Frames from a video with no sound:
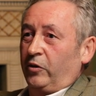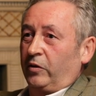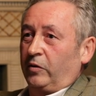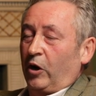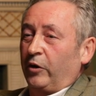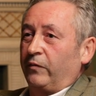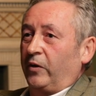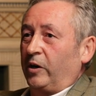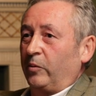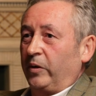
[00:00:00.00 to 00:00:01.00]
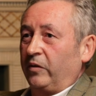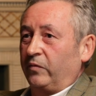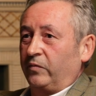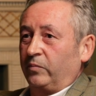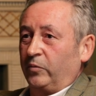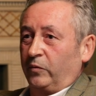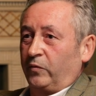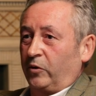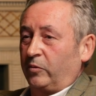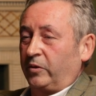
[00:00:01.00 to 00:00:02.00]
you know, how far we've moved
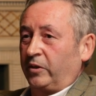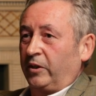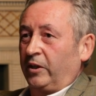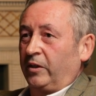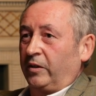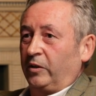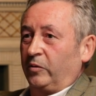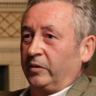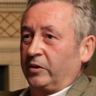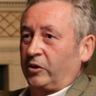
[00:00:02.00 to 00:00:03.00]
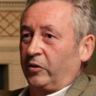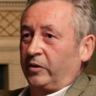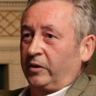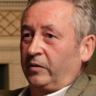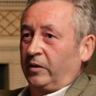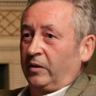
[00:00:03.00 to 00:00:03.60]
forward, you know, in this country.